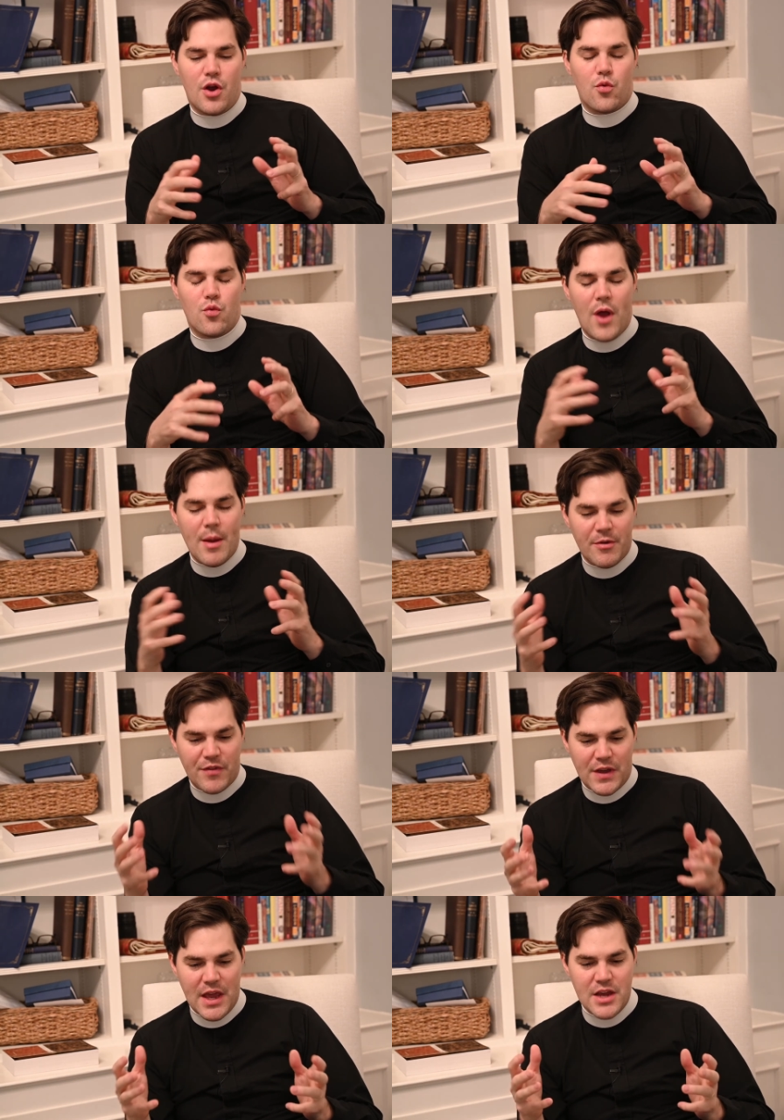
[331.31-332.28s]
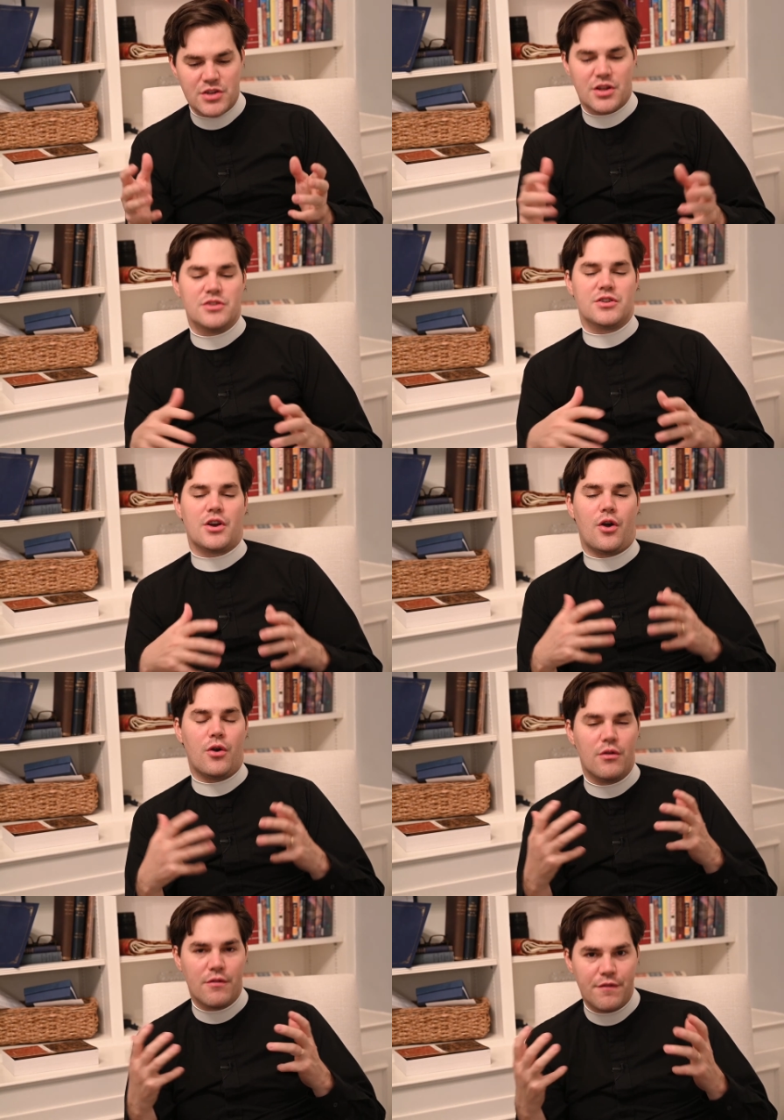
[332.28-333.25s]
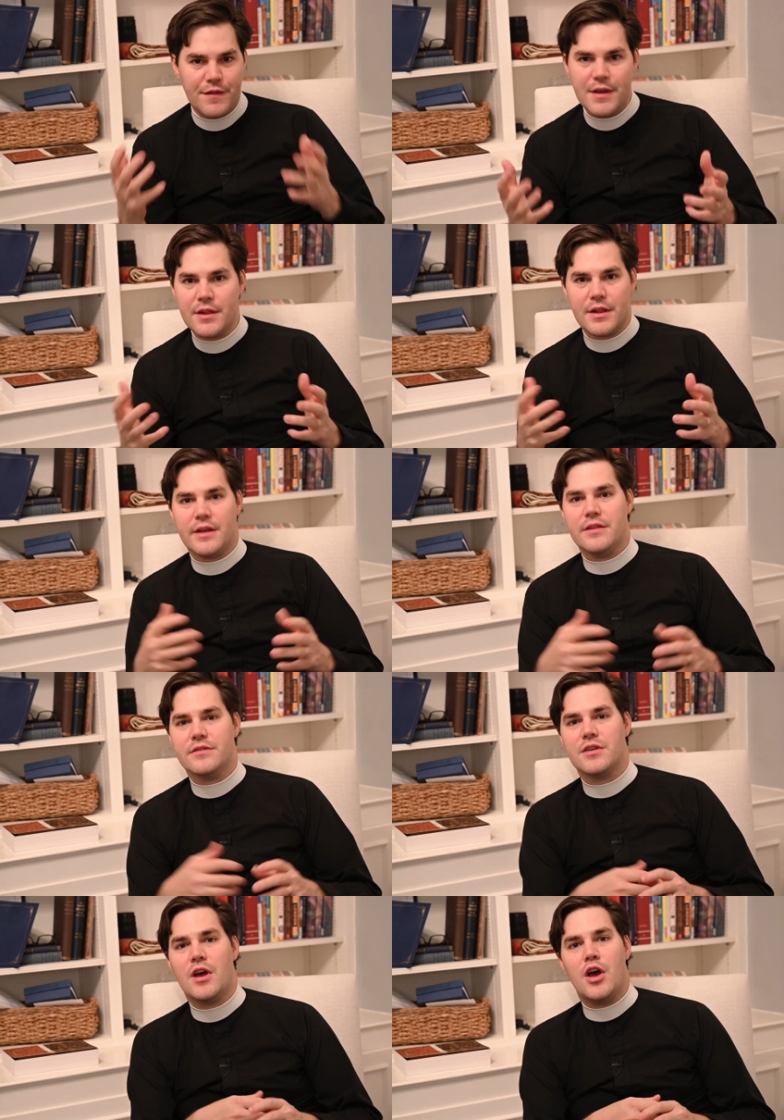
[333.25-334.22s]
ramifications and hurt feelings